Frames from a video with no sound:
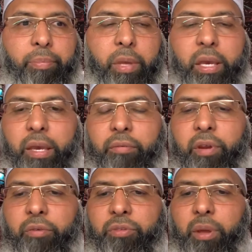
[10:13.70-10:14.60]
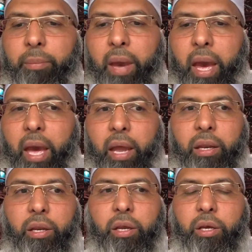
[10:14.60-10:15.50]
Even if the
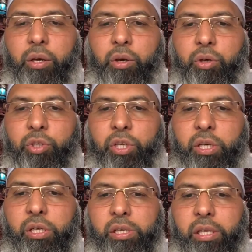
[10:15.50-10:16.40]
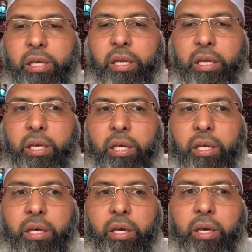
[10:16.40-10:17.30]
man she is leading
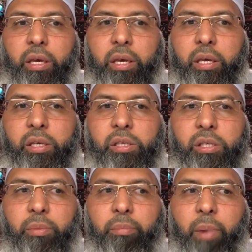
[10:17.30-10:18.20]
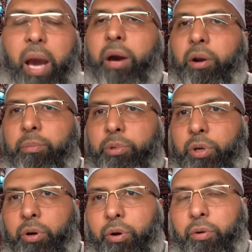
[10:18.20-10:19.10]
is mahram to
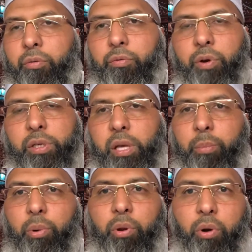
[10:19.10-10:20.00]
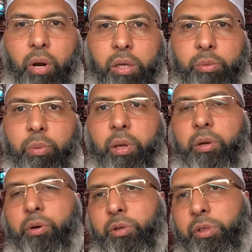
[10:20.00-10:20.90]
her, for example, her husband,
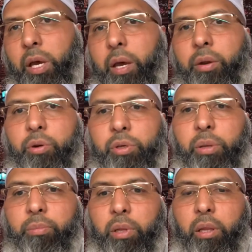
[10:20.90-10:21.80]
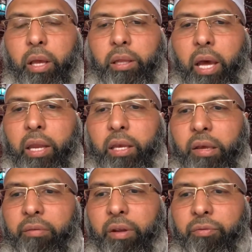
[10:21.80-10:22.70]
her son, or something like that,
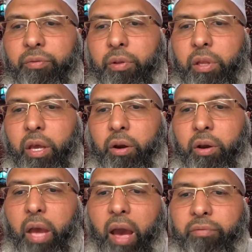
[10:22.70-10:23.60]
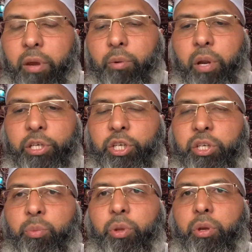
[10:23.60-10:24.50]
even if they have that
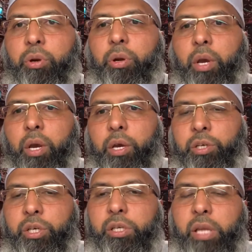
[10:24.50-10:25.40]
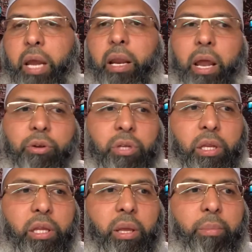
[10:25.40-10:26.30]
relationship with her, she's not allowed to
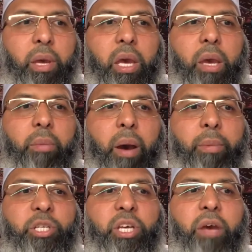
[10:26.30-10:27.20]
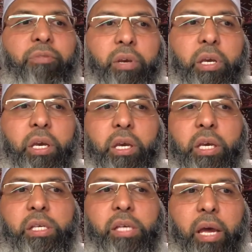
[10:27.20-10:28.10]
lead them. Imam al-Shafi'i,
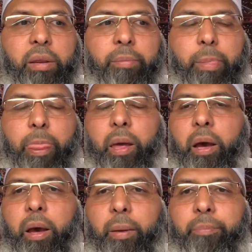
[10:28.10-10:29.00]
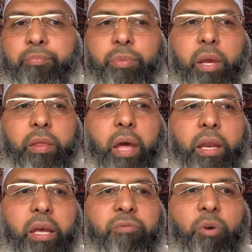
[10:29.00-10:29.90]
he said that
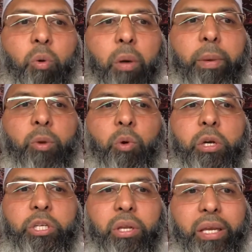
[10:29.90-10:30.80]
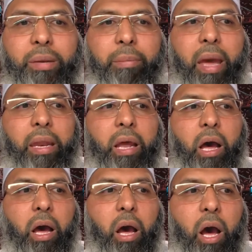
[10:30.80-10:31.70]
if a woman were to lead men,
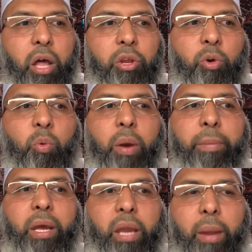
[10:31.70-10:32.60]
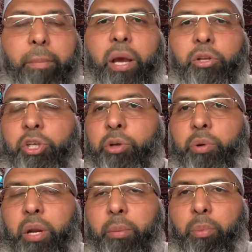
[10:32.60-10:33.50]
other women and male
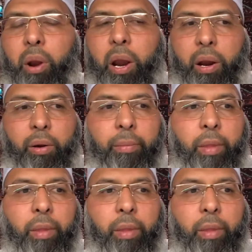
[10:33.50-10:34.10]
children in prayer,